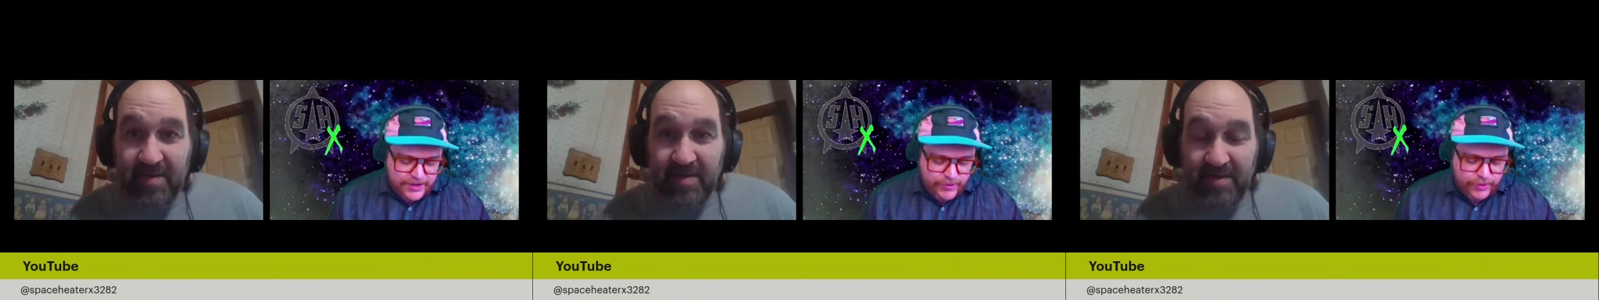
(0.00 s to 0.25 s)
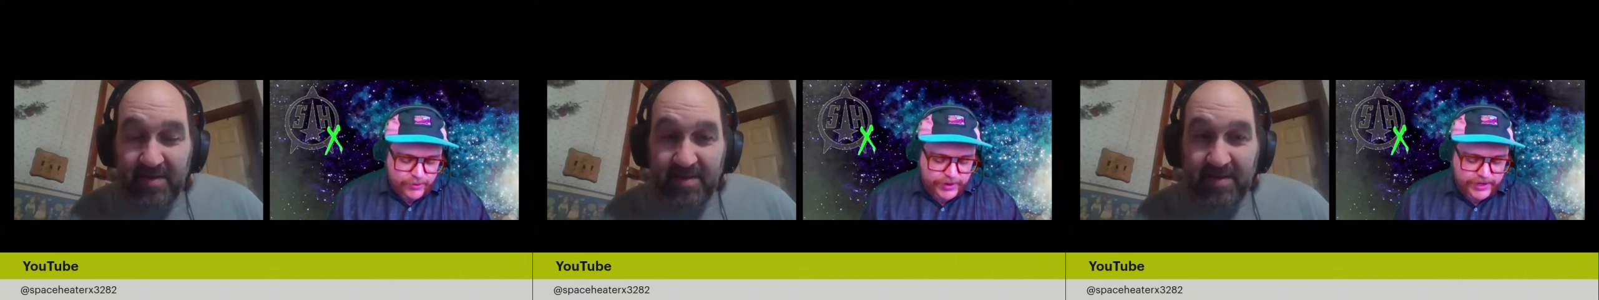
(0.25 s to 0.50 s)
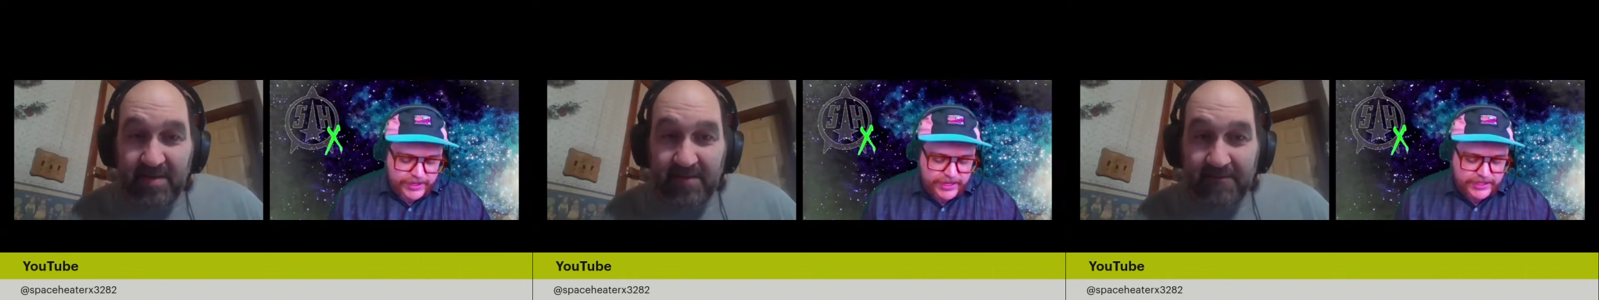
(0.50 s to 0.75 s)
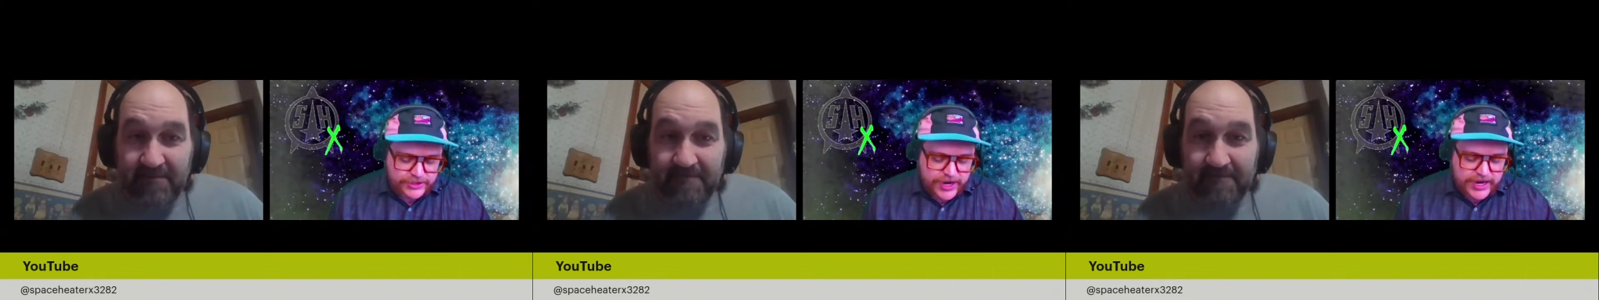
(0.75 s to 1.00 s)
Speaker 1: We're really
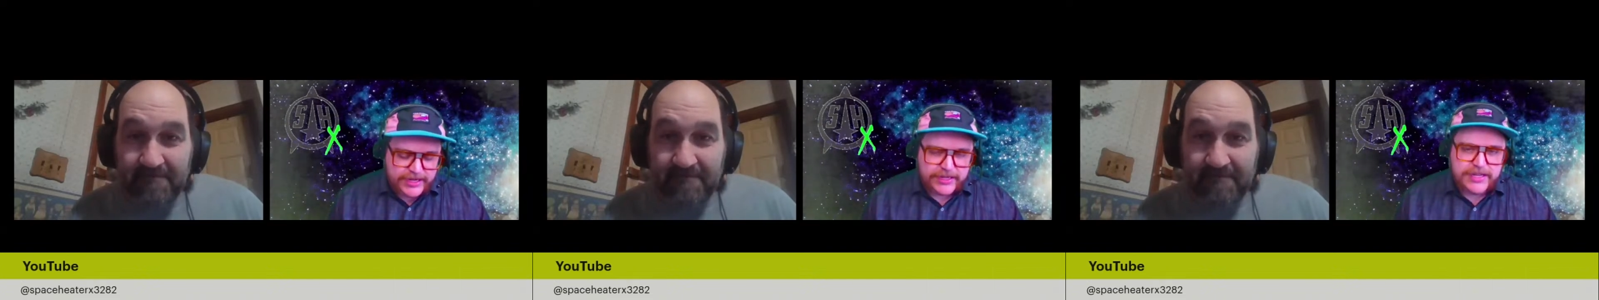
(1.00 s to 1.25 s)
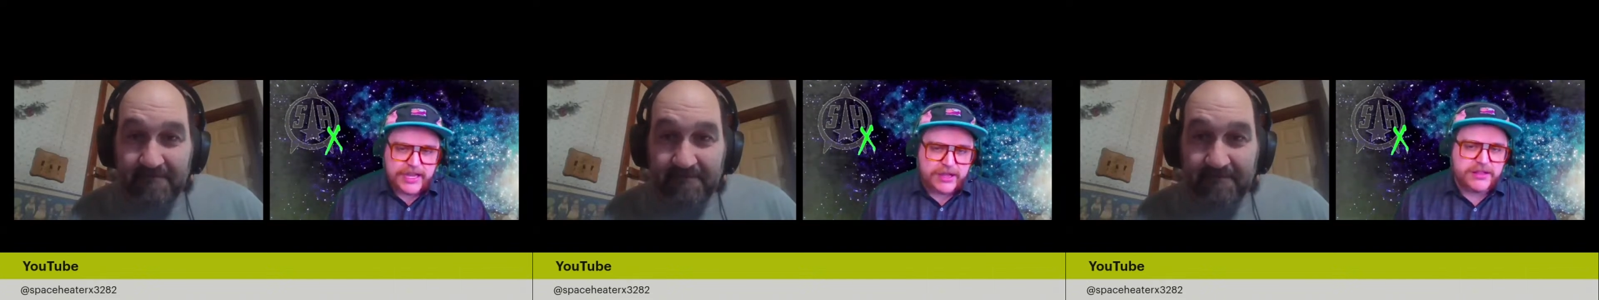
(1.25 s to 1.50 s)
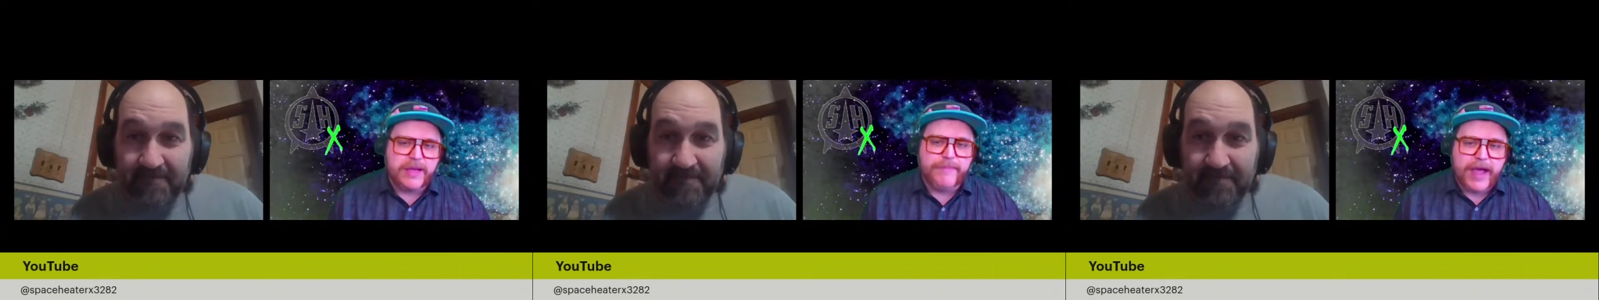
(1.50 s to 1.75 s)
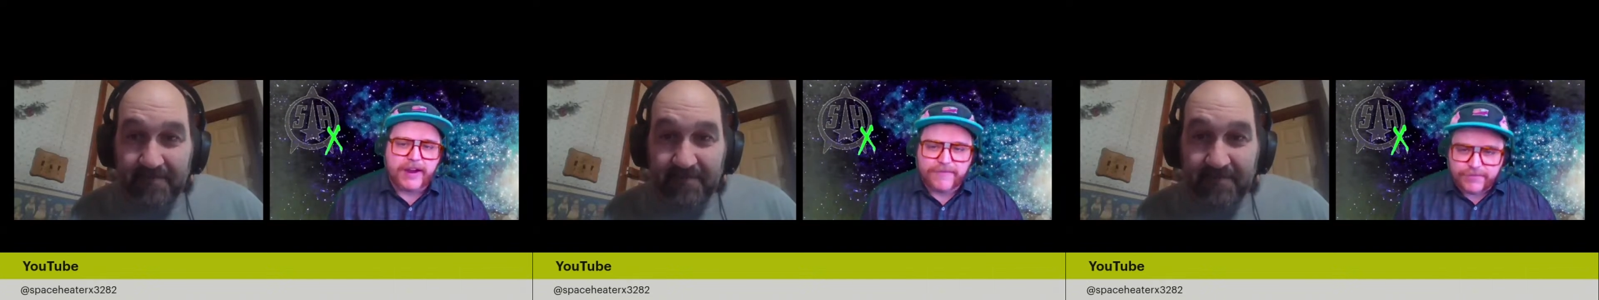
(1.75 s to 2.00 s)
trying to take a step
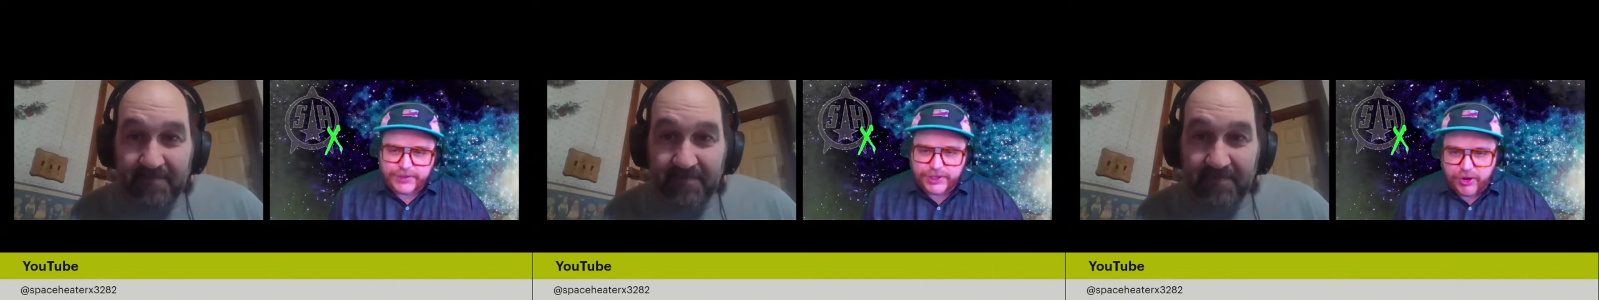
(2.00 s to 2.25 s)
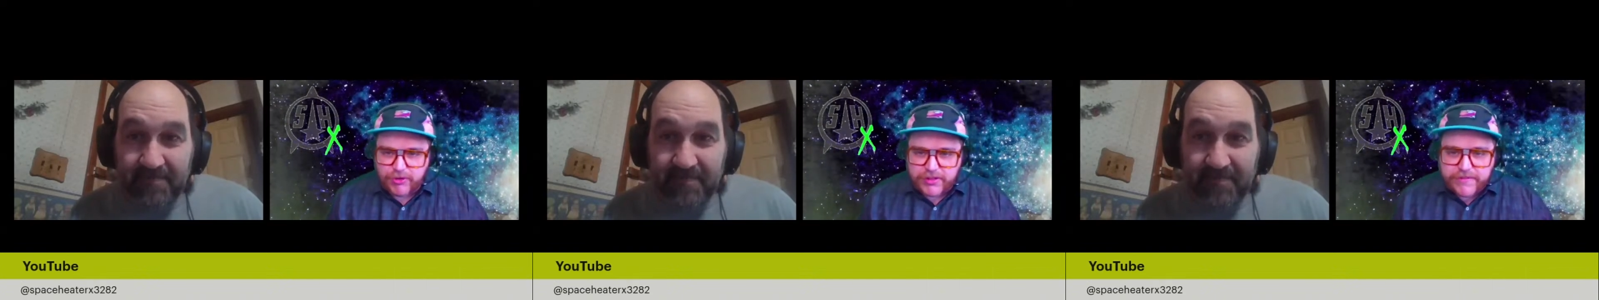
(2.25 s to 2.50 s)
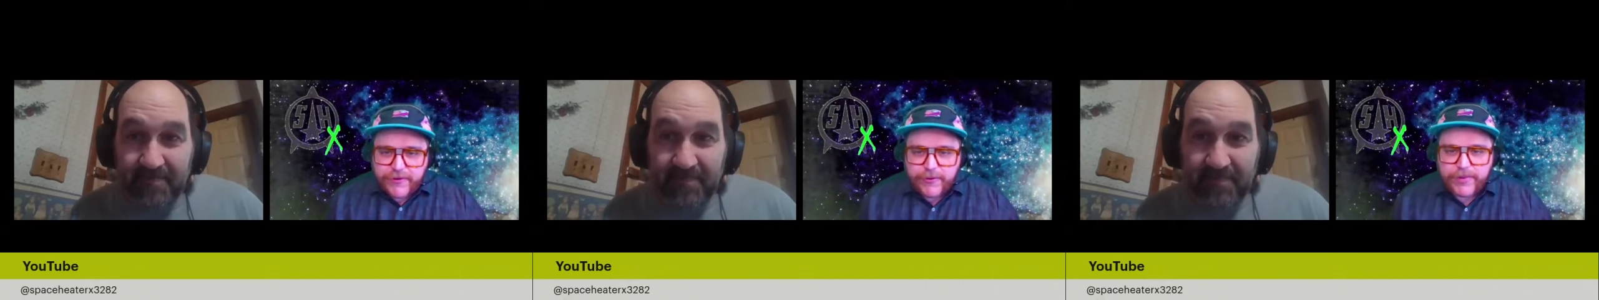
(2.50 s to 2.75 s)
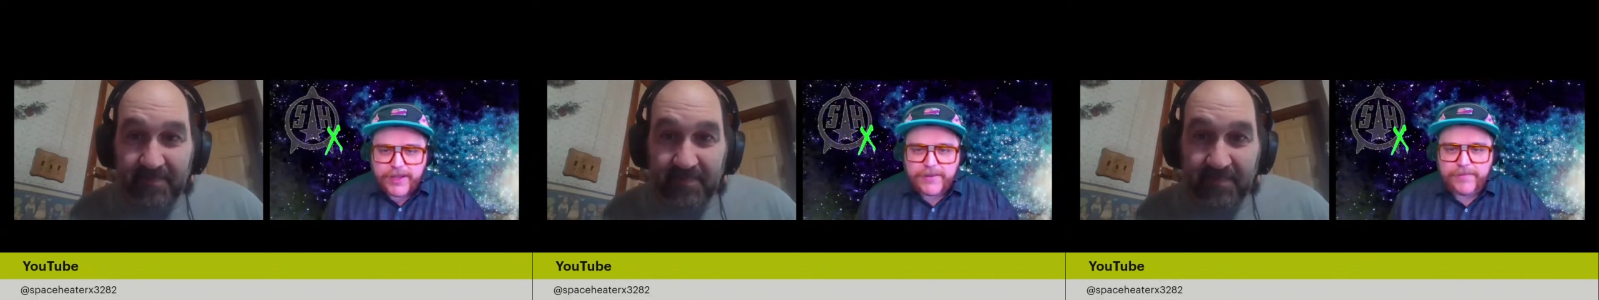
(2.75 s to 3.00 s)
back from shows for a
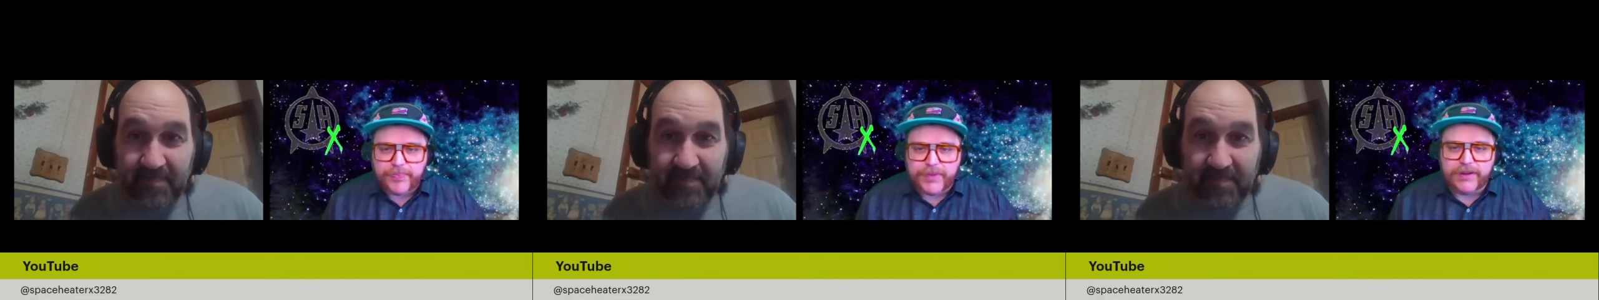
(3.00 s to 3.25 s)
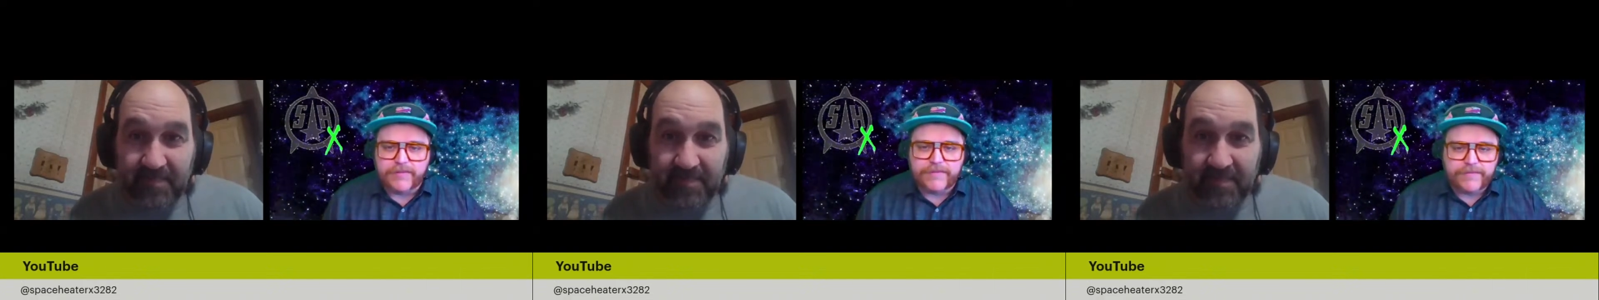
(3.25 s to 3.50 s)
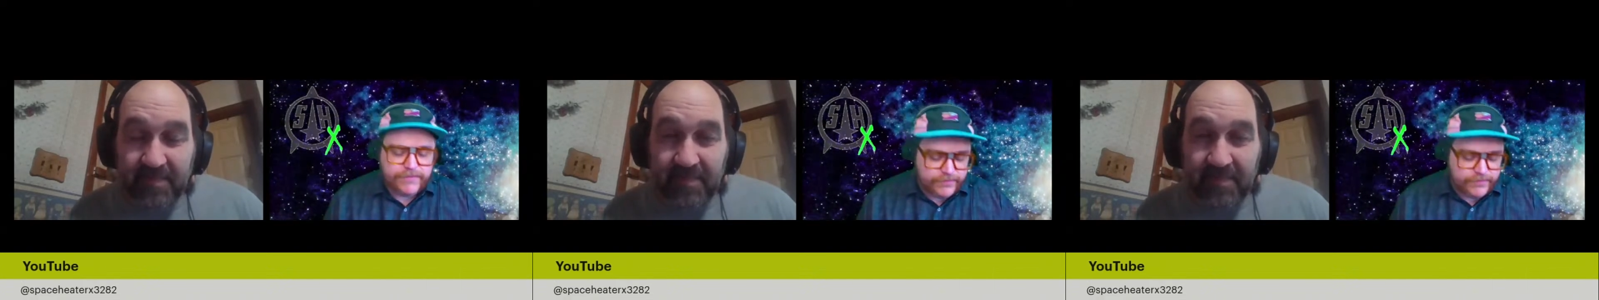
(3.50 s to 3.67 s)
bit and